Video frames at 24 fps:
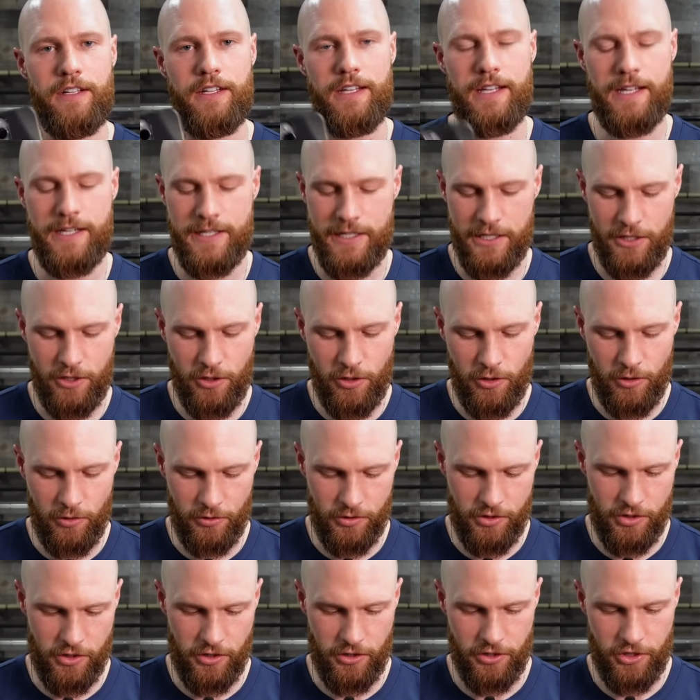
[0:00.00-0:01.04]
easy Google
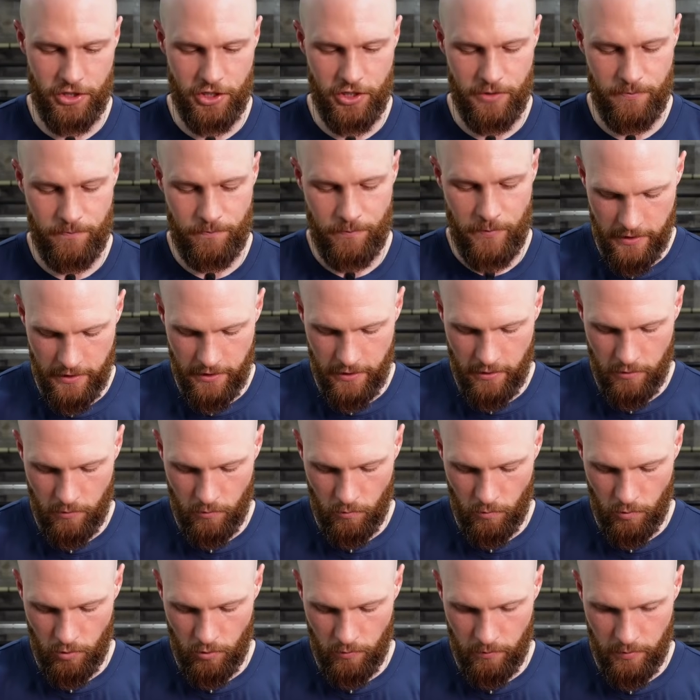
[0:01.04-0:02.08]
search. Did
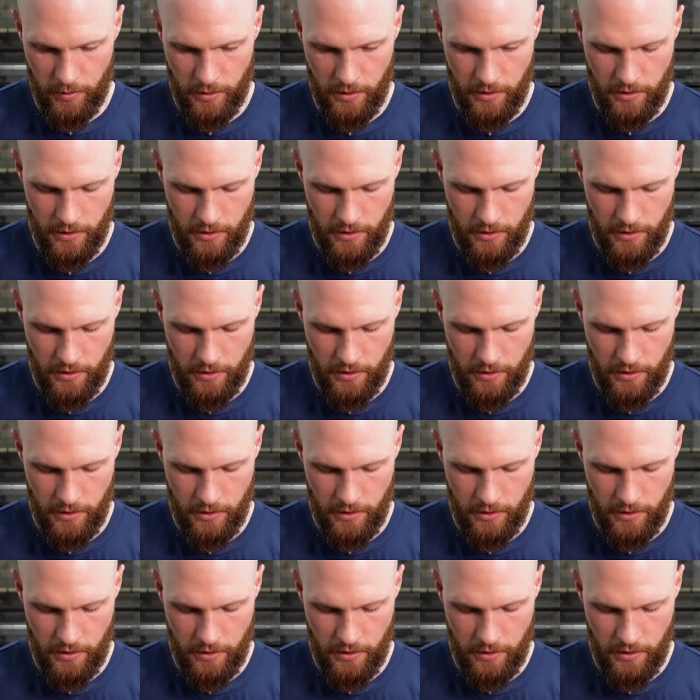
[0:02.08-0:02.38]
Whoop